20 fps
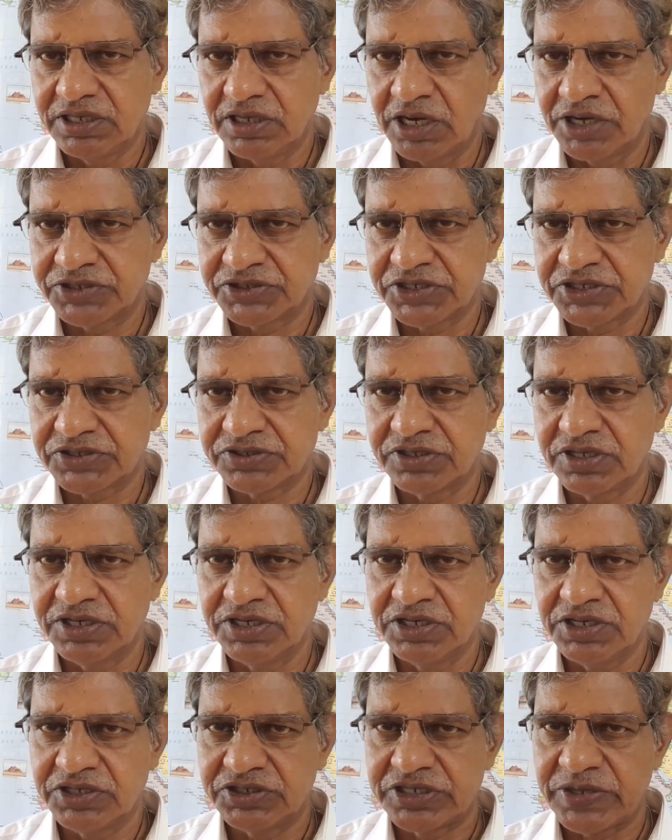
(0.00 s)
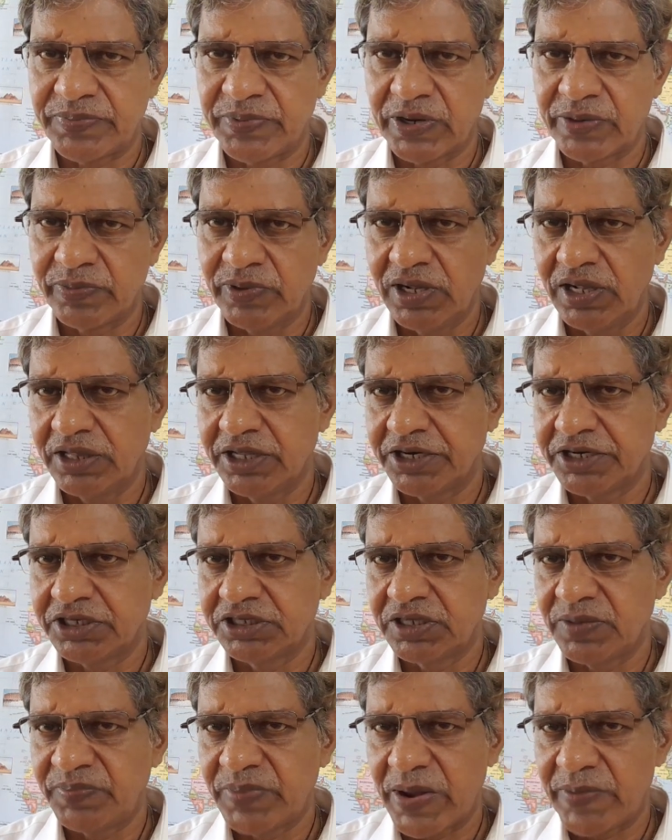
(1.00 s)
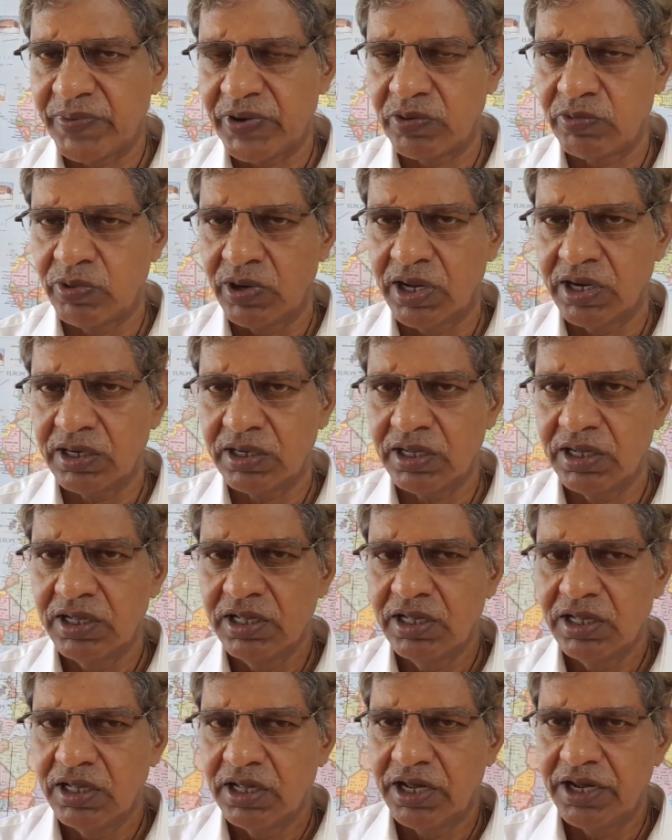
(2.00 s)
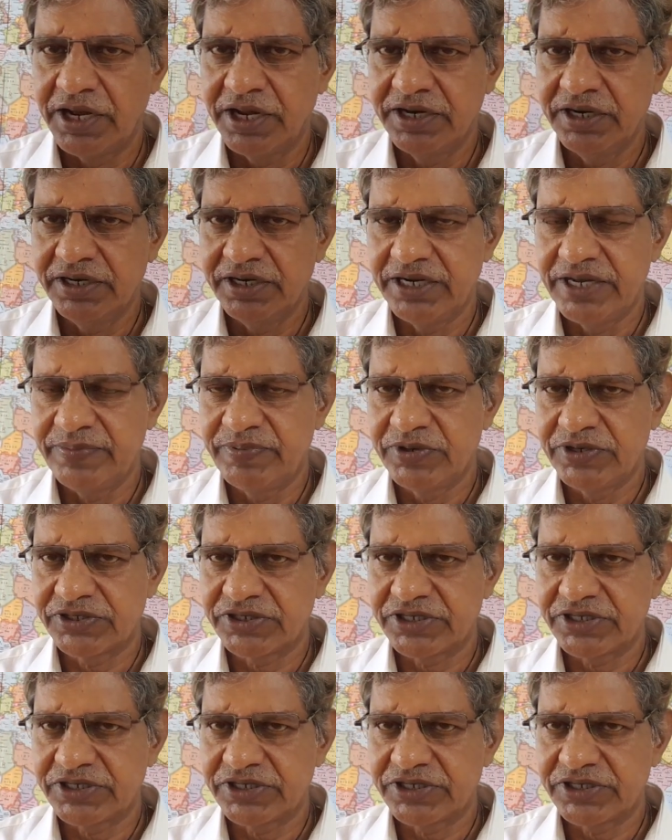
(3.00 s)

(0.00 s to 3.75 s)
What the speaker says: assess the shipping bill, that is the paperwork, and if he is